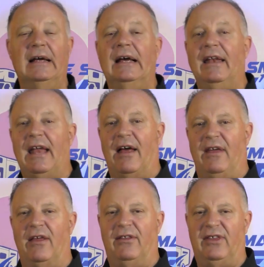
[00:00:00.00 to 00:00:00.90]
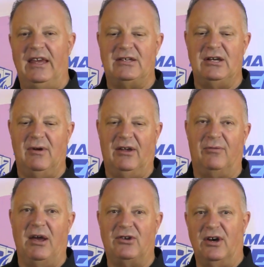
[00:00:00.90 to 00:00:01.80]
Now, the other thing, too, is
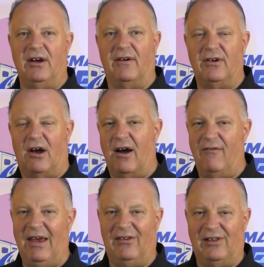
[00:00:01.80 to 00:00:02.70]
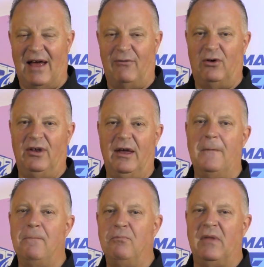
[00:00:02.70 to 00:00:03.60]
make sure your RV's leveled.
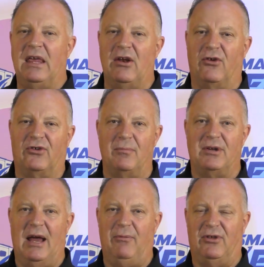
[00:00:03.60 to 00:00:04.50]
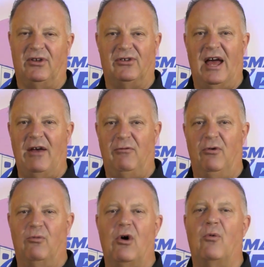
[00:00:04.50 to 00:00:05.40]
Sometimes the slide room
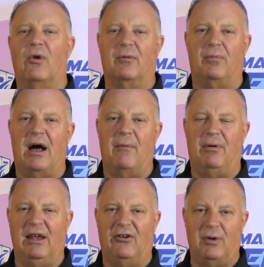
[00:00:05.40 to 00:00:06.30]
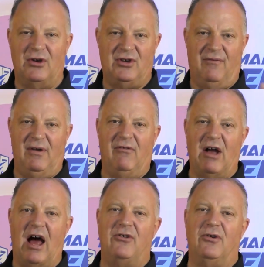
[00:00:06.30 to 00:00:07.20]
won't work properly, especially if you've
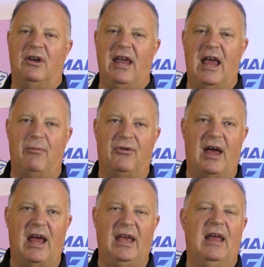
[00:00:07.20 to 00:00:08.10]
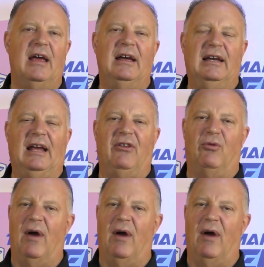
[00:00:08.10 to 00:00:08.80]
got to a campsite. It's way